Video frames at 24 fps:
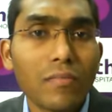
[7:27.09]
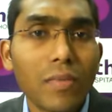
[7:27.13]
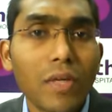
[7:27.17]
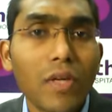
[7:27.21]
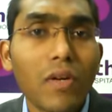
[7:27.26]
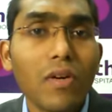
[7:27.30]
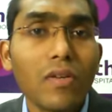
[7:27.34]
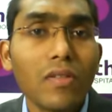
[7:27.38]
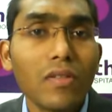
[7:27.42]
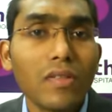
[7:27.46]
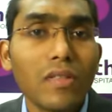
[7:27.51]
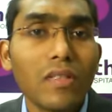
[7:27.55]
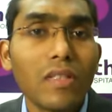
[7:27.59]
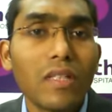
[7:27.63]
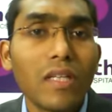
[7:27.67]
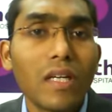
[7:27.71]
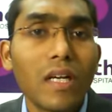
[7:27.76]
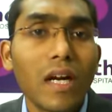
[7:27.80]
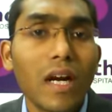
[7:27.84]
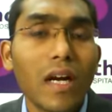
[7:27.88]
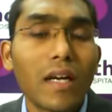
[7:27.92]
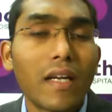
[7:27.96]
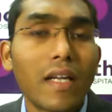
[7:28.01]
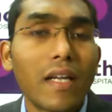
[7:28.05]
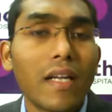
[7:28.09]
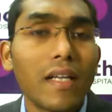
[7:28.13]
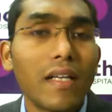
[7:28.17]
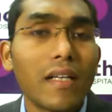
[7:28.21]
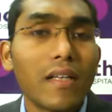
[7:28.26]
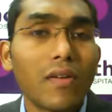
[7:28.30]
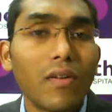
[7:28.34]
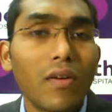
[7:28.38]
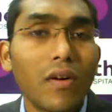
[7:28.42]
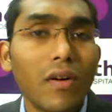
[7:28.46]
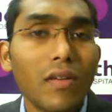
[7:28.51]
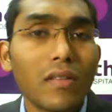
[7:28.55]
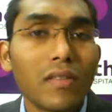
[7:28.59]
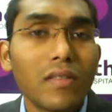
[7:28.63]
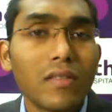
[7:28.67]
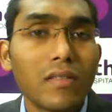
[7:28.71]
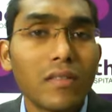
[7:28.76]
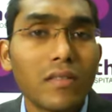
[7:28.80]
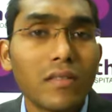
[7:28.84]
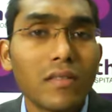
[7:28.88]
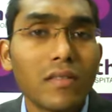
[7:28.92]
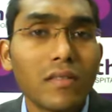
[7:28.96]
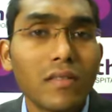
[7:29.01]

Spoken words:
because underlying cause